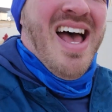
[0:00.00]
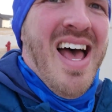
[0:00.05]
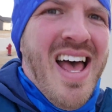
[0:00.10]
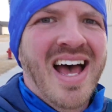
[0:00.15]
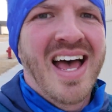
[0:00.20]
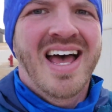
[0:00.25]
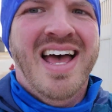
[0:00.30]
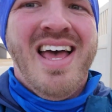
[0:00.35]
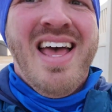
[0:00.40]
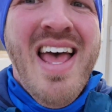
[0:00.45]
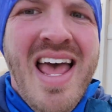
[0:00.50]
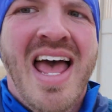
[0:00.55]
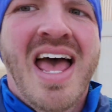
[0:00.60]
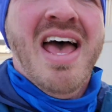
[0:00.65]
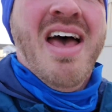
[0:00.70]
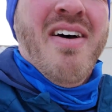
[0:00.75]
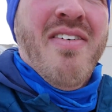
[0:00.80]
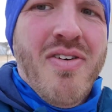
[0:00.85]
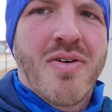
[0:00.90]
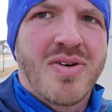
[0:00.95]

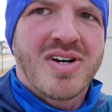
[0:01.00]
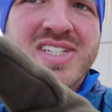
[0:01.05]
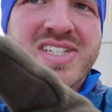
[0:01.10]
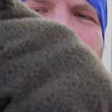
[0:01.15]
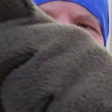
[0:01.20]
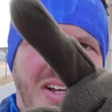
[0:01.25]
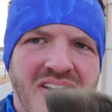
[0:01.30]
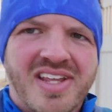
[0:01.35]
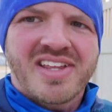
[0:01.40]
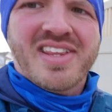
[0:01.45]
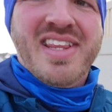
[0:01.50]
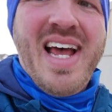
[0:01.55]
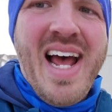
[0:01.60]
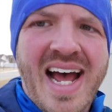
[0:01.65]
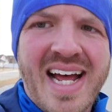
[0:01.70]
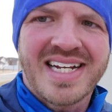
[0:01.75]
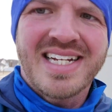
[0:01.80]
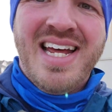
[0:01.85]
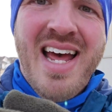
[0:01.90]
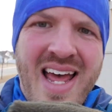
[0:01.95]
If I want to say, look at
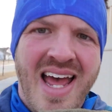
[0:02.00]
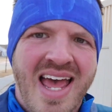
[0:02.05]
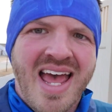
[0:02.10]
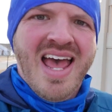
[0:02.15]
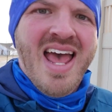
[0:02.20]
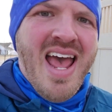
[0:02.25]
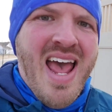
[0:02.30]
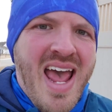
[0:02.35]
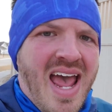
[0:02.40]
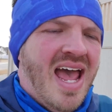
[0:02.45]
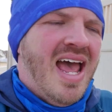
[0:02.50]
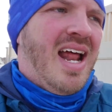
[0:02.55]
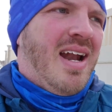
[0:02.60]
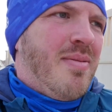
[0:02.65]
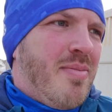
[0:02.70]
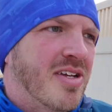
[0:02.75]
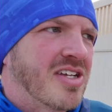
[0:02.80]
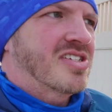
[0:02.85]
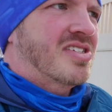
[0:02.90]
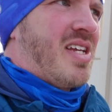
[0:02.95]
that,
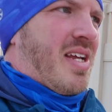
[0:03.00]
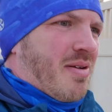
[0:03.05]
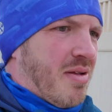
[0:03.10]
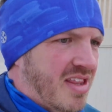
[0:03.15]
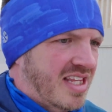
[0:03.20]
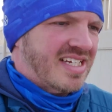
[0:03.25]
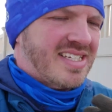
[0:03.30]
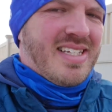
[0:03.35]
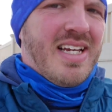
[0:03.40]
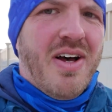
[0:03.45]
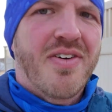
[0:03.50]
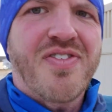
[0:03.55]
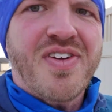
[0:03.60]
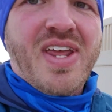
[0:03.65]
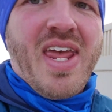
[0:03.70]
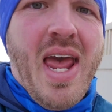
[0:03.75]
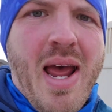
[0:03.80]
and I'm using the selfie